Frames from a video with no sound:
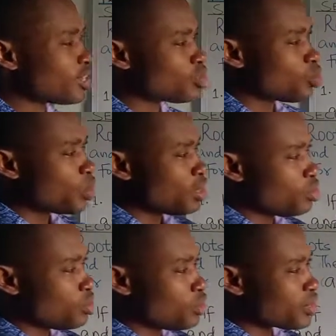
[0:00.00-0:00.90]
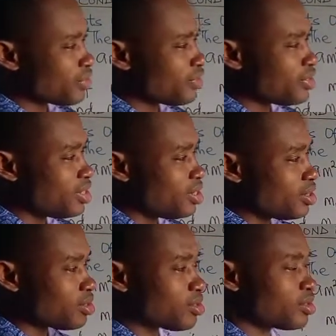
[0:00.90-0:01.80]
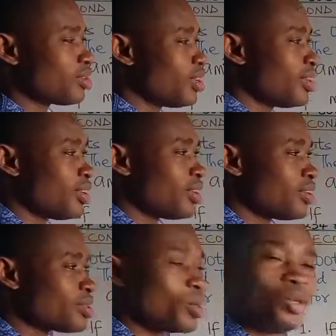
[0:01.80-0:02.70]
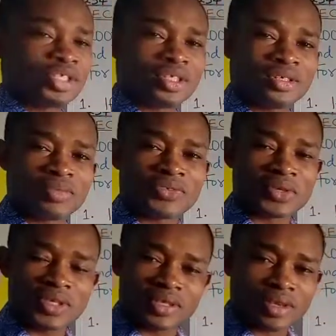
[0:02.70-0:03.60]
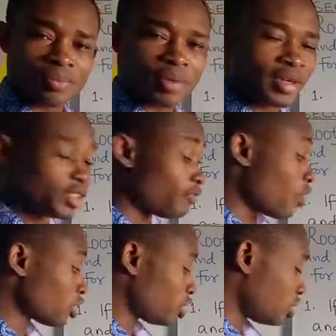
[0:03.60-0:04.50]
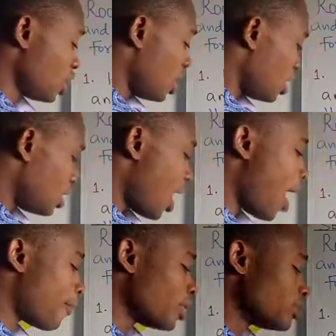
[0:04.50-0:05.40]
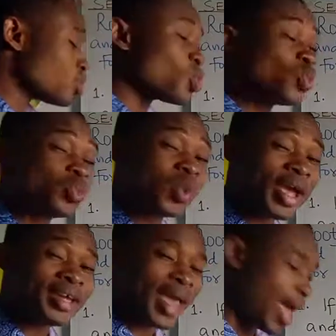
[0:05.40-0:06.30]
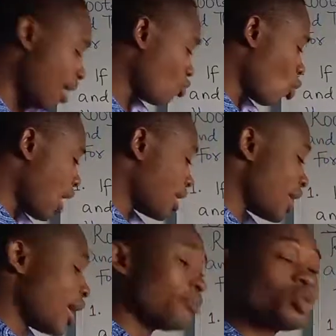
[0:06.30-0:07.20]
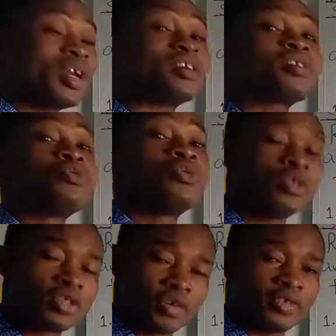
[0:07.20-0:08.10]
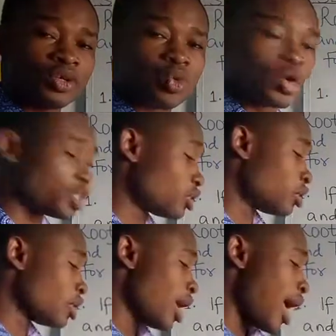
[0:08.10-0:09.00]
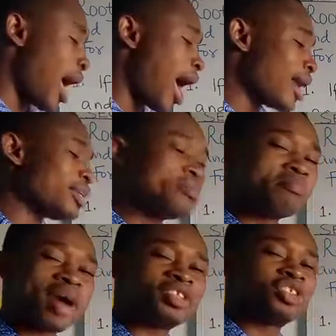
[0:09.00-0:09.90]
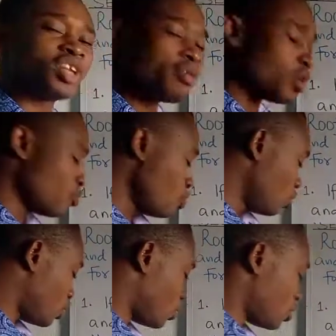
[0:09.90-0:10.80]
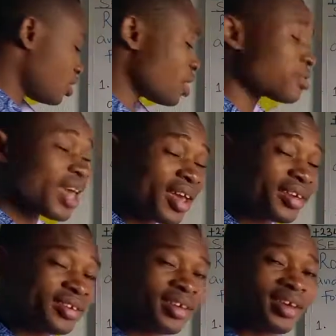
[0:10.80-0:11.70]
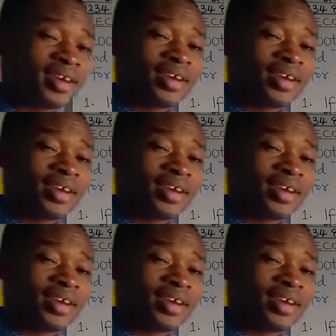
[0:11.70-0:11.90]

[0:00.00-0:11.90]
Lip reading: case do we use this solution number three, this complementary function? It happens when m1 and m2, that's the root of the equation, are imaginary roots. Is that okay?